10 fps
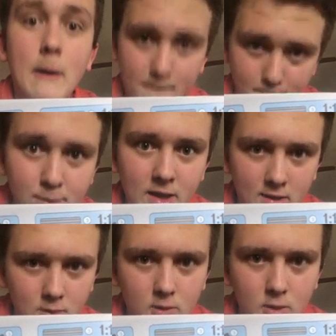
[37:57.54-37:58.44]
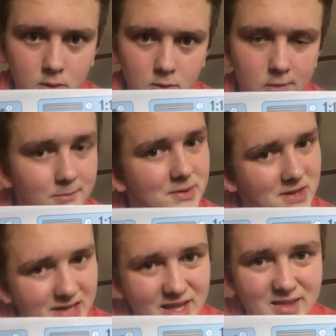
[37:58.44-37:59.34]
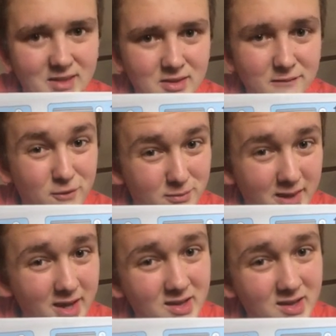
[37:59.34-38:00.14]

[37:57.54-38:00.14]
be good, please, for me.